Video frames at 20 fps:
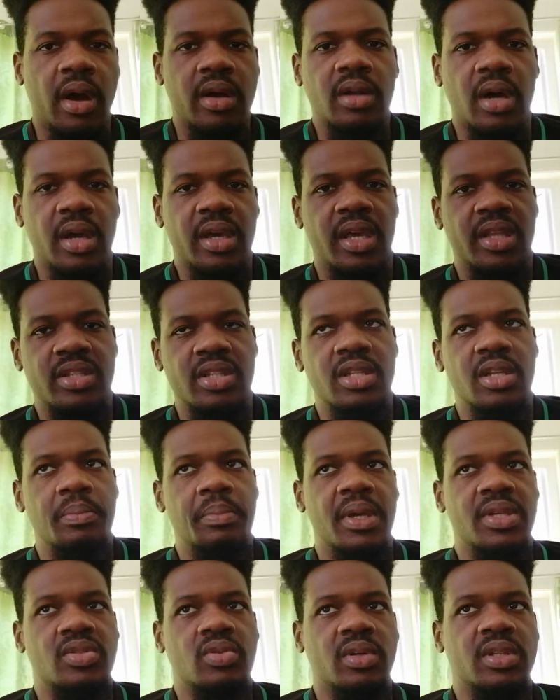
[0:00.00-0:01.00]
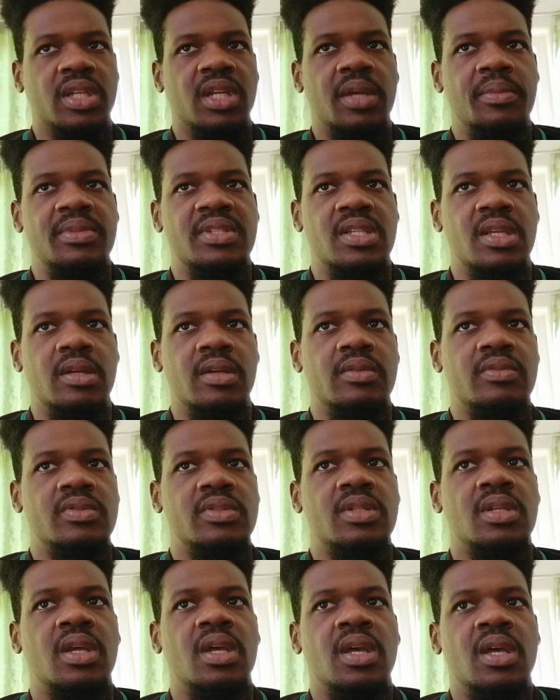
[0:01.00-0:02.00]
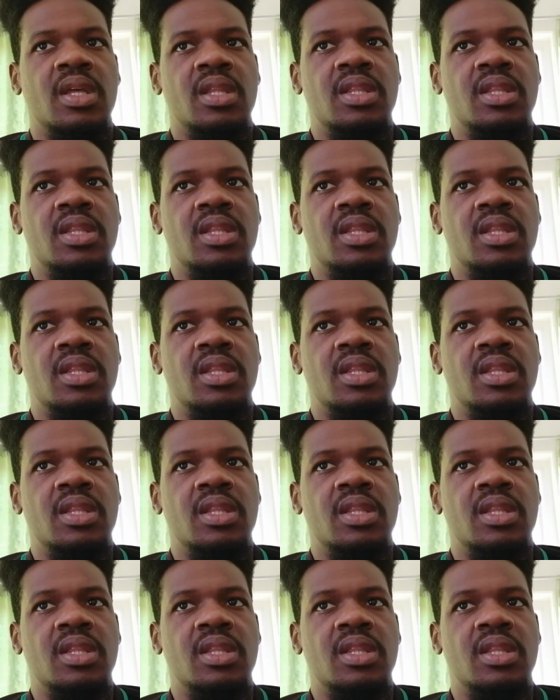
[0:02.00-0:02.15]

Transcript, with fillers: are not getting the best out of themselves.